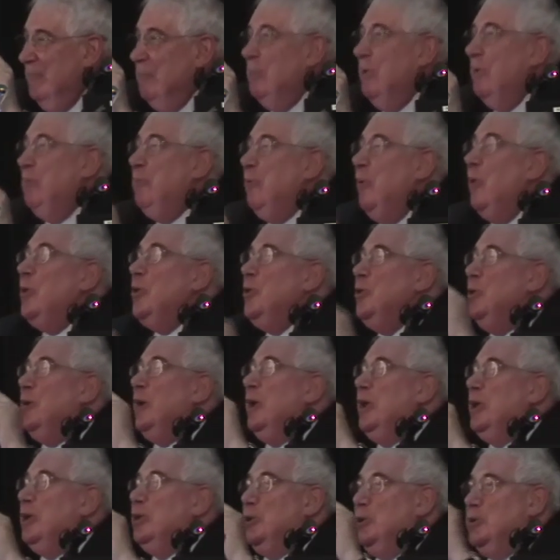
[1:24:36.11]
Before you
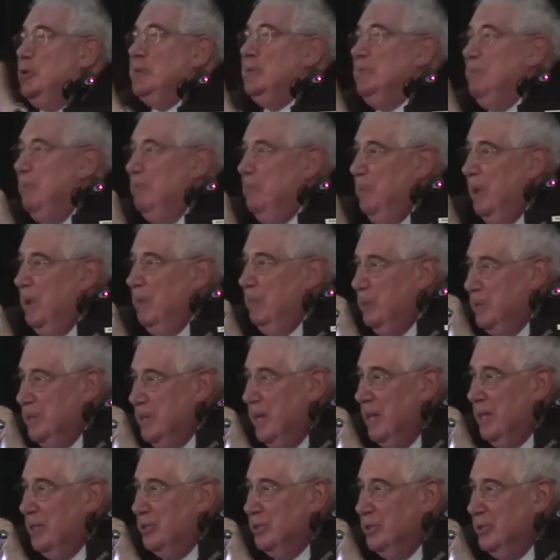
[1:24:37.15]
can accuse him of being
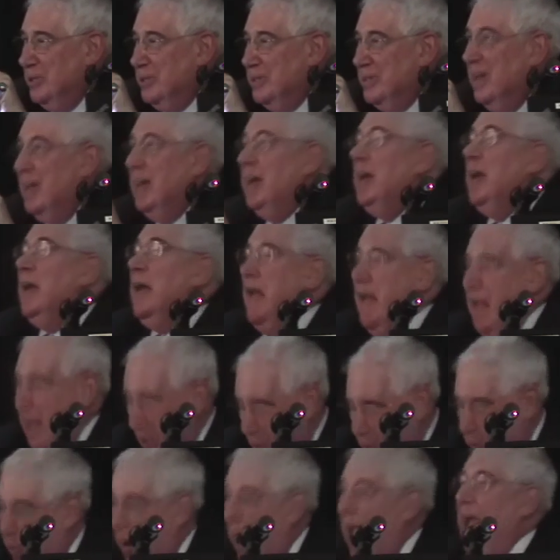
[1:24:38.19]
pretentious,
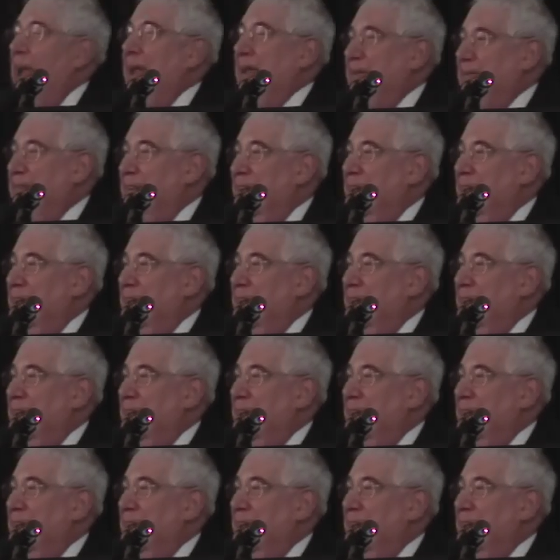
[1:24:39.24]
he'll write,